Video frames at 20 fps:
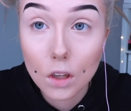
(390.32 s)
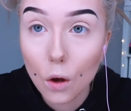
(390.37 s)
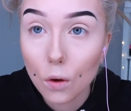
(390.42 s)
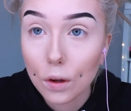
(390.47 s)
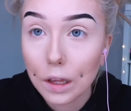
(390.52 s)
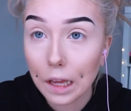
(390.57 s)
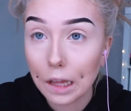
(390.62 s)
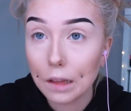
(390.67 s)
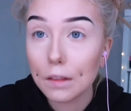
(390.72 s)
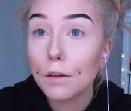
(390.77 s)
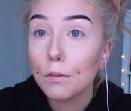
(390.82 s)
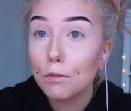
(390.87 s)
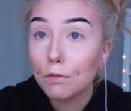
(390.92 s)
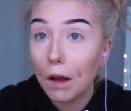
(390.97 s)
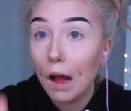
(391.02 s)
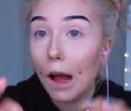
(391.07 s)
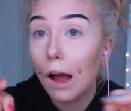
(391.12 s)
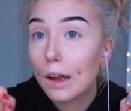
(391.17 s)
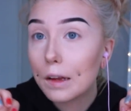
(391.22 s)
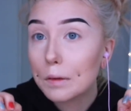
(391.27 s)
Okay, they're
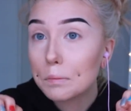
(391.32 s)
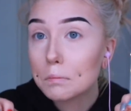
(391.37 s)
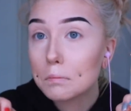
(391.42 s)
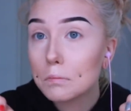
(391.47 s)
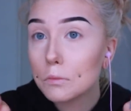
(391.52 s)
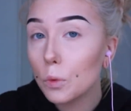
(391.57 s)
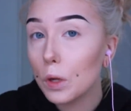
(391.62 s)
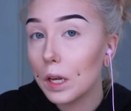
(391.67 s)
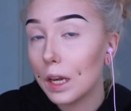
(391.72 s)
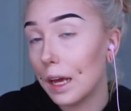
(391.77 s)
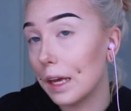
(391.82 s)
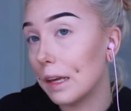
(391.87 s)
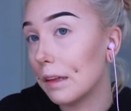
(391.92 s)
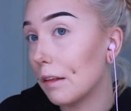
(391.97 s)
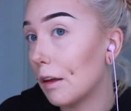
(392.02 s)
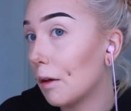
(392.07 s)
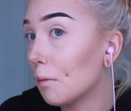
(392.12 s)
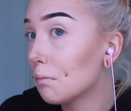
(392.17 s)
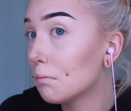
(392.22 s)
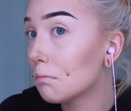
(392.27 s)
fine. We like
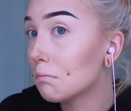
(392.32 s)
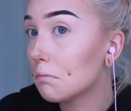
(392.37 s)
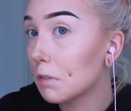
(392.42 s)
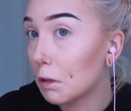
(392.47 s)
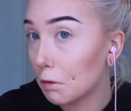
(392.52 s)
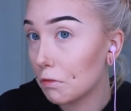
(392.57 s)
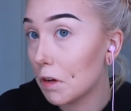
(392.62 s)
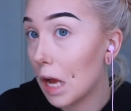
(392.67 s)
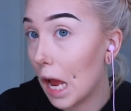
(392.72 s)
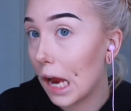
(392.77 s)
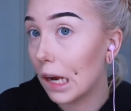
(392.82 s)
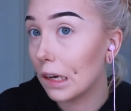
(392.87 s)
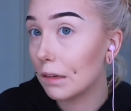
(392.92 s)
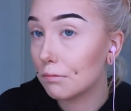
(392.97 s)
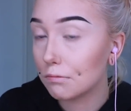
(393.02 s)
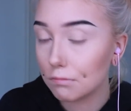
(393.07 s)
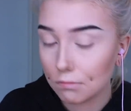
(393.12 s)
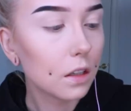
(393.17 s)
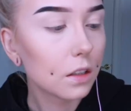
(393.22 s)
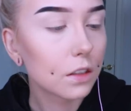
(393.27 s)
them. They're fine.
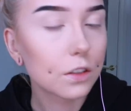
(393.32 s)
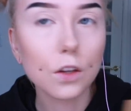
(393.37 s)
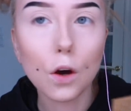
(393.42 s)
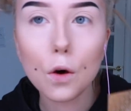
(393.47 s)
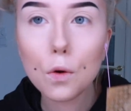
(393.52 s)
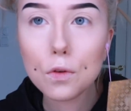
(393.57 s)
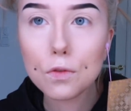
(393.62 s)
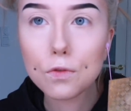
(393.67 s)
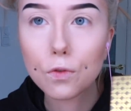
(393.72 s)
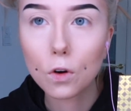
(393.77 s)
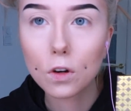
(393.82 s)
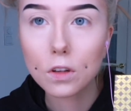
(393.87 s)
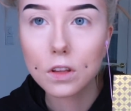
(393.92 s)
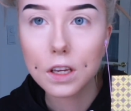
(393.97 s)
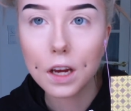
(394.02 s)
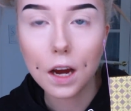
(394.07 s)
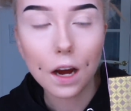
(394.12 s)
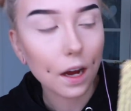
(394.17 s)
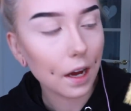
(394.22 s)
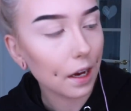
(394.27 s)
So for
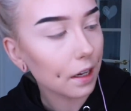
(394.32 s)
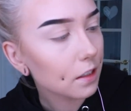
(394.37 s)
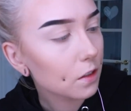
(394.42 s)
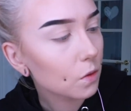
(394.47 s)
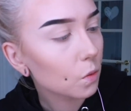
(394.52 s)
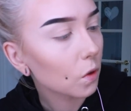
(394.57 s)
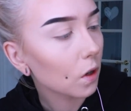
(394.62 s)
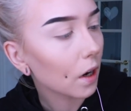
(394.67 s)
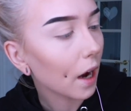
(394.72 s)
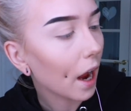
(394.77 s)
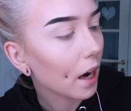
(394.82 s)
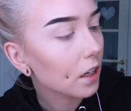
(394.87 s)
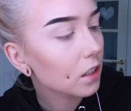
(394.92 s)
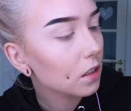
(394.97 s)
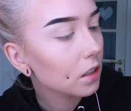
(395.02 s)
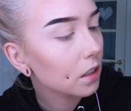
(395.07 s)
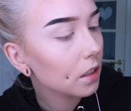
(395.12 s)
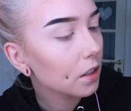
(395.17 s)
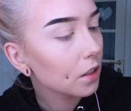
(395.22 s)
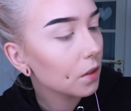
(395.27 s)
the eyes, we're
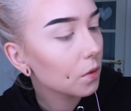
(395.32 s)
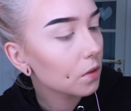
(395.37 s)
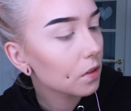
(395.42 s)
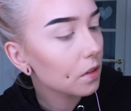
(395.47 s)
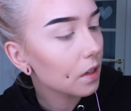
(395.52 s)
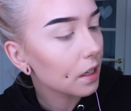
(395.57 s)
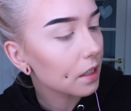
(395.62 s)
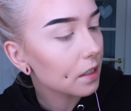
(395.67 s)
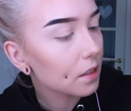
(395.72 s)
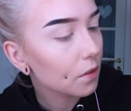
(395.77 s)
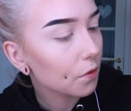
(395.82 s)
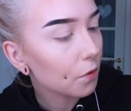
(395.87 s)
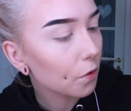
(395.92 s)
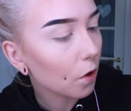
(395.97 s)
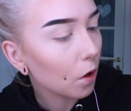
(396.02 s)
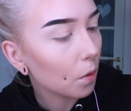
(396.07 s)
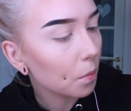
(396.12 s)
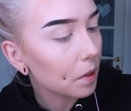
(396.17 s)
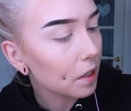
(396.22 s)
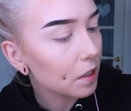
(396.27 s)
actually gonna use this
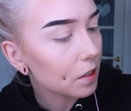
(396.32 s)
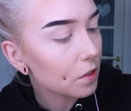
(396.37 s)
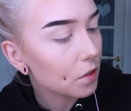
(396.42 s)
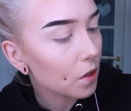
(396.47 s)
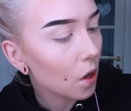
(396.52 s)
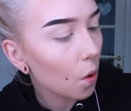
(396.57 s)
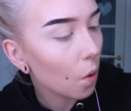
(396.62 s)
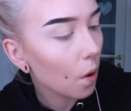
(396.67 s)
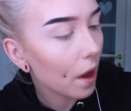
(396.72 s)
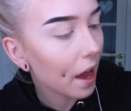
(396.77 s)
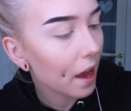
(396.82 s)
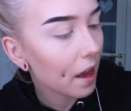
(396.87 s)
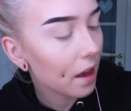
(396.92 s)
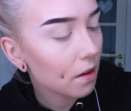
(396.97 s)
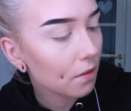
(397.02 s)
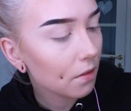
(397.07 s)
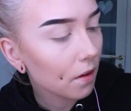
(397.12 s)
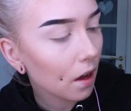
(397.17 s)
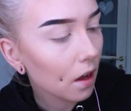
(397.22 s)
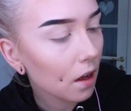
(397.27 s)
from So
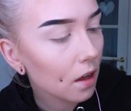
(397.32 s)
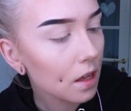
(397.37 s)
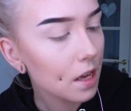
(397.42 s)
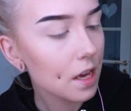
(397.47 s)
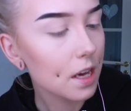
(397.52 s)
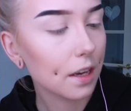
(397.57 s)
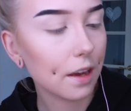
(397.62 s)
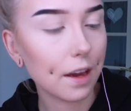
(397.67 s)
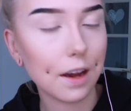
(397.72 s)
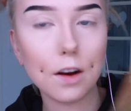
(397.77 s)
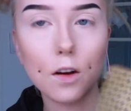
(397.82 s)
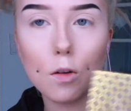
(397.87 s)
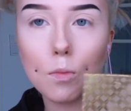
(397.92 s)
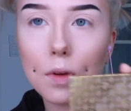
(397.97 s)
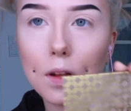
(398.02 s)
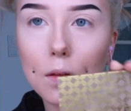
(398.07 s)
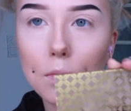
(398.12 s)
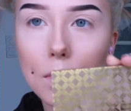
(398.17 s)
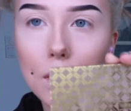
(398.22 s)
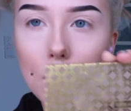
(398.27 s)
Ava,
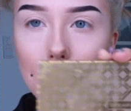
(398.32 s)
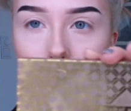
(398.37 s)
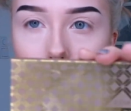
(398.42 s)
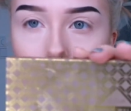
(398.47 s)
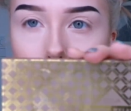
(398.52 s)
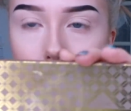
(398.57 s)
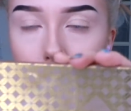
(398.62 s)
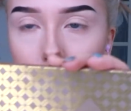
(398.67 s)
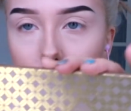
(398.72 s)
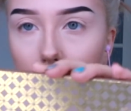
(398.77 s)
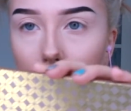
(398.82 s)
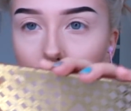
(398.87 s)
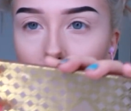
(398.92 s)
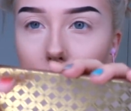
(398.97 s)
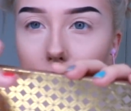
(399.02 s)
Caramel Melange.